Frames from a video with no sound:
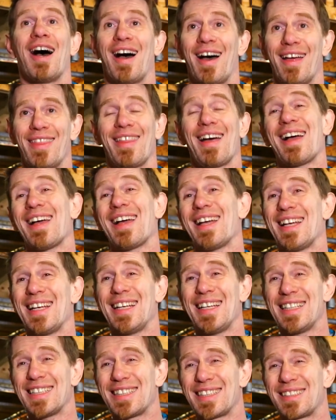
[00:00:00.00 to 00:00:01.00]
And that
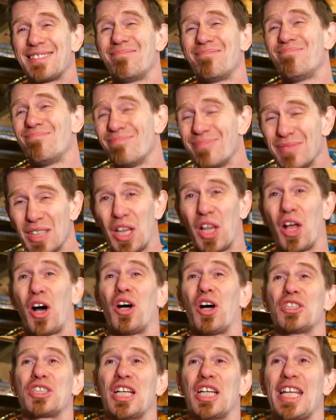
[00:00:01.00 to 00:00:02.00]
is
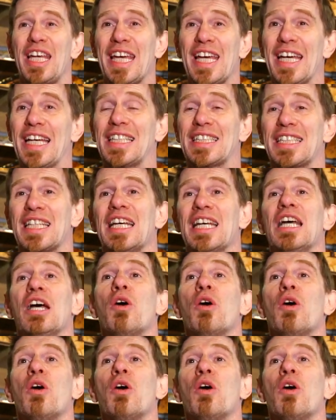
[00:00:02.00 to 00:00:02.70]
largely it.